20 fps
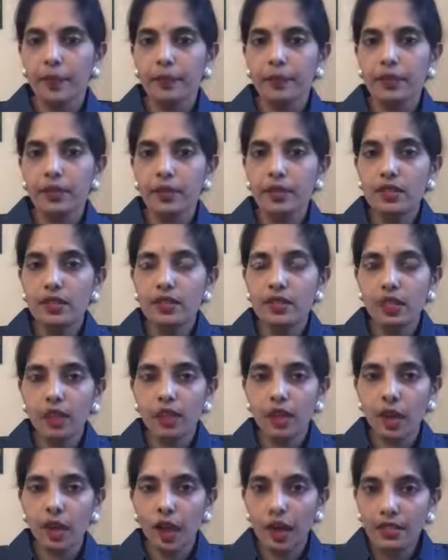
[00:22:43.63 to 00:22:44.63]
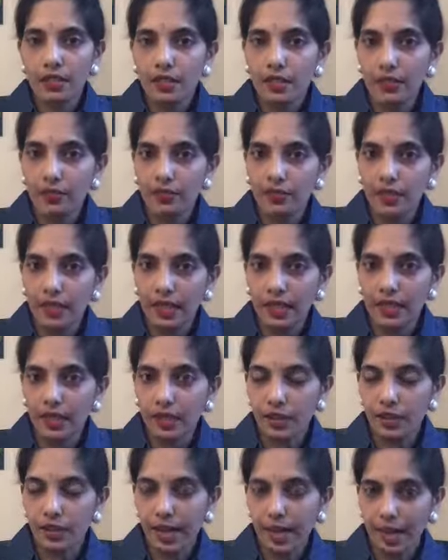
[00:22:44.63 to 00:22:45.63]
There's lots of things that
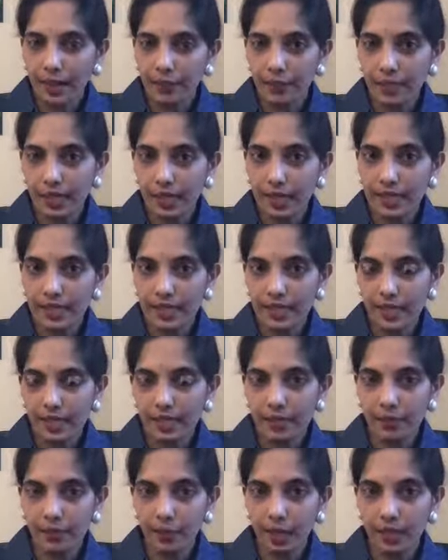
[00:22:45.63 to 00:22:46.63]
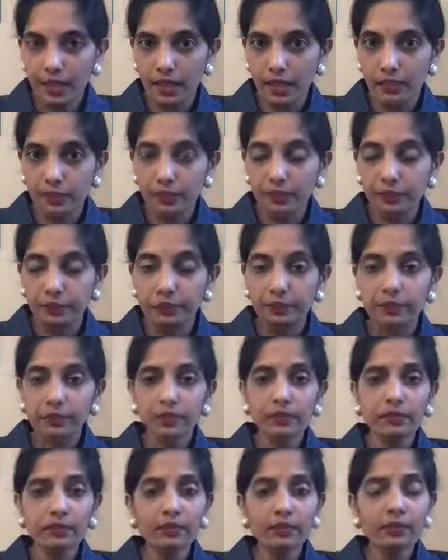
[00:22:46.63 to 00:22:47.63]
are happening inside the body.
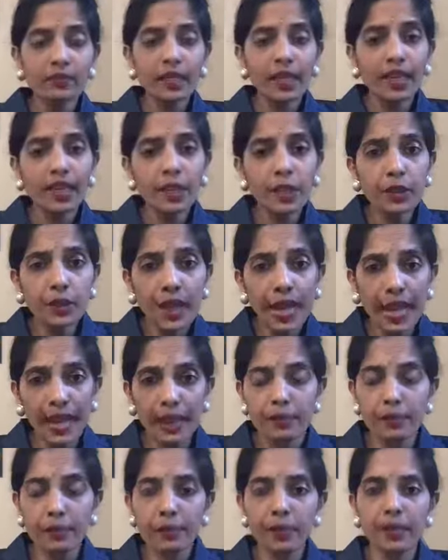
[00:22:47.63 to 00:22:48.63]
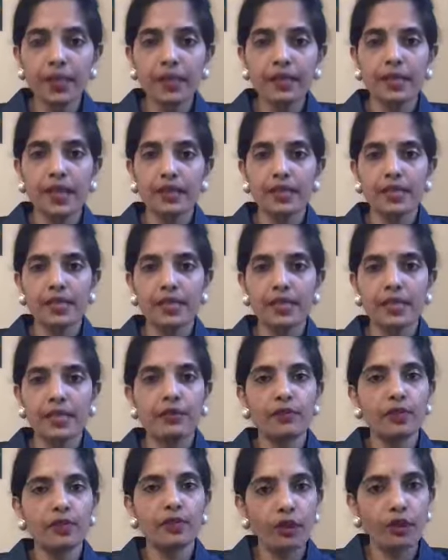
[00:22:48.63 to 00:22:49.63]
And you're hampering that
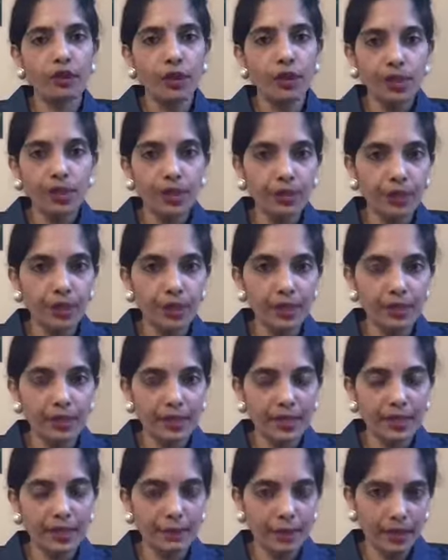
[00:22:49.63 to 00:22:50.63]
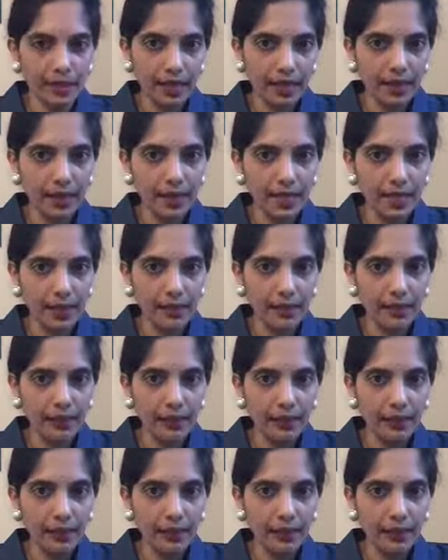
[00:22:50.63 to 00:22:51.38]
if you're not going to sleep at that time.